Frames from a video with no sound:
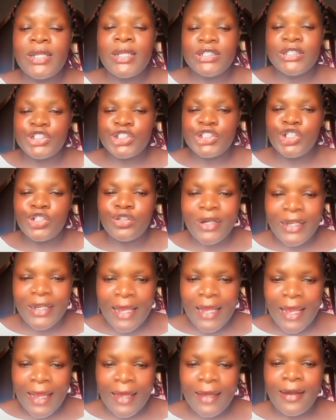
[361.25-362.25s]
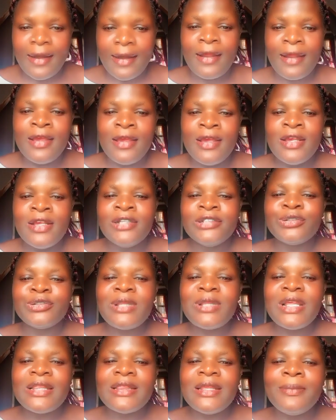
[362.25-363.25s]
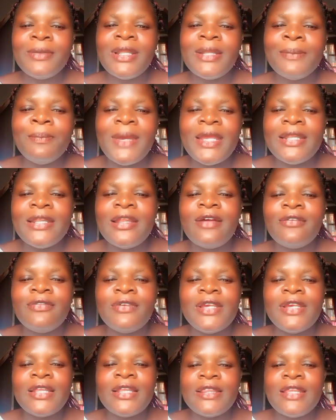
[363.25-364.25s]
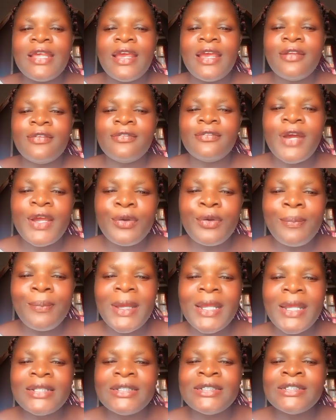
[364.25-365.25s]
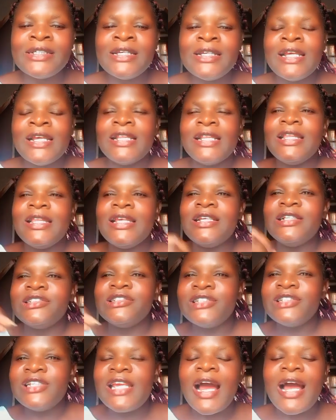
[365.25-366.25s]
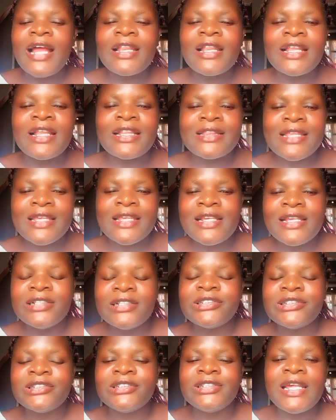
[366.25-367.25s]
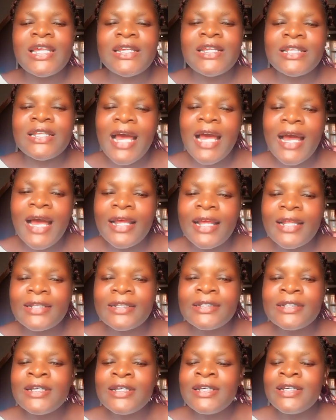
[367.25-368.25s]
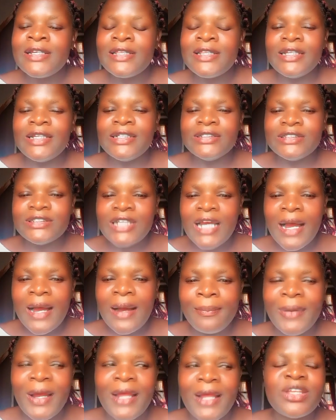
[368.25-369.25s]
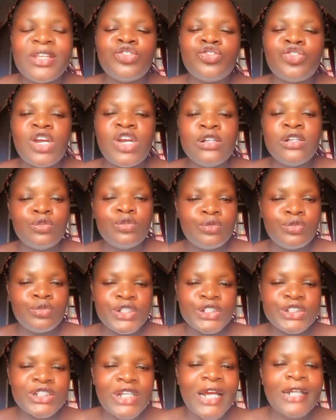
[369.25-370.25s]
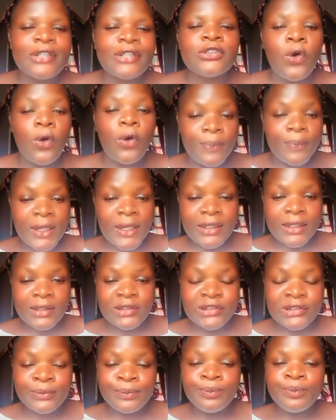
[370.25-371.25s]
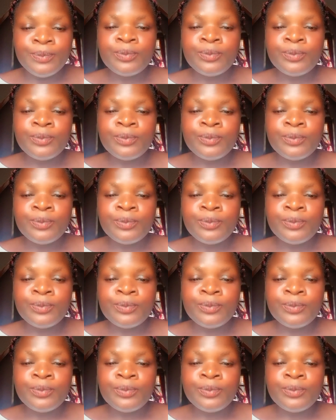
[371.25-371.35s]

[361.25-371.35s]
the children are so that they may navigate the environment. They see other things, they learn, they jump, and they try to reach at objects.